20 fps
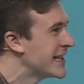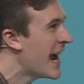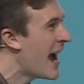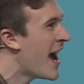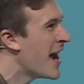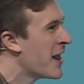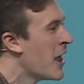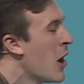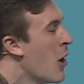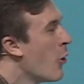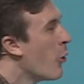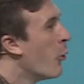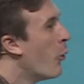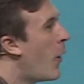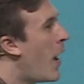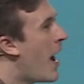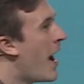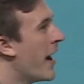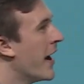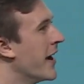God.
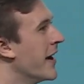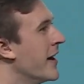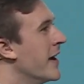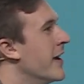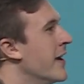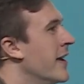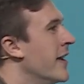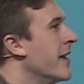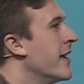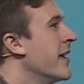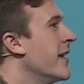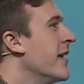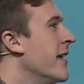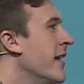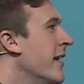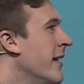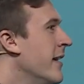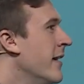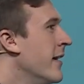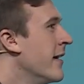Why?
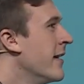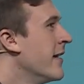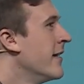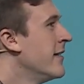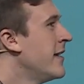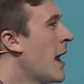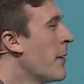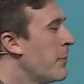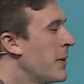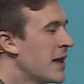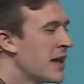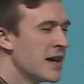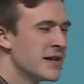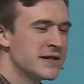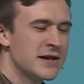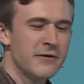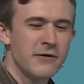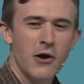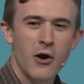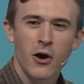Not
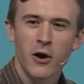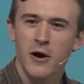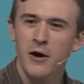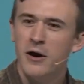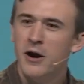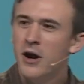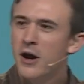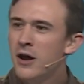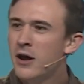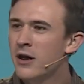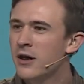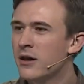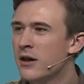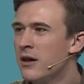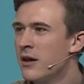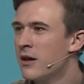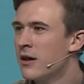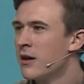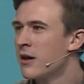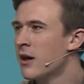because of our
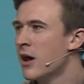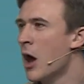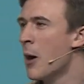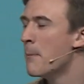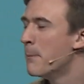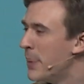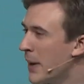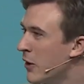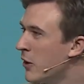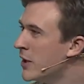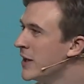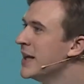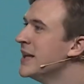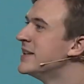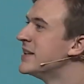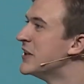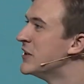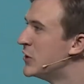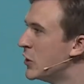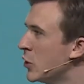ability
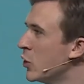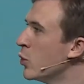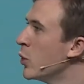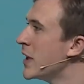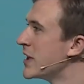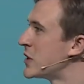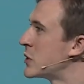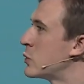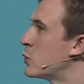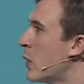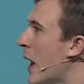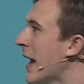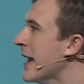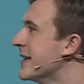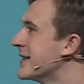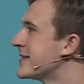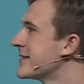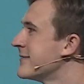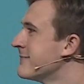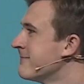to do what's
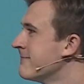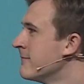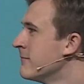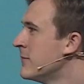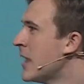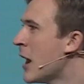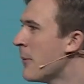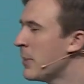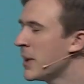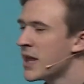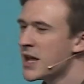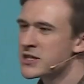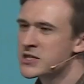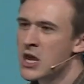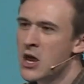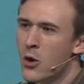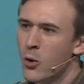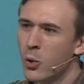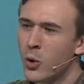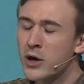right. Not because
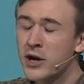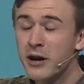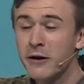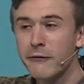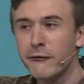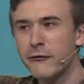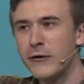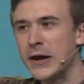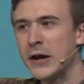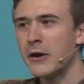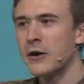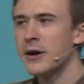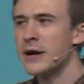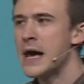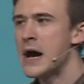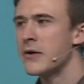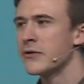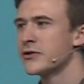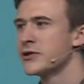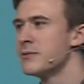we're going to figure it
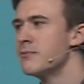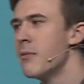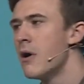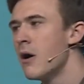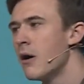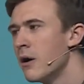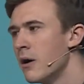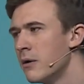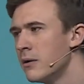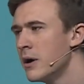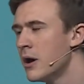out tomorrow.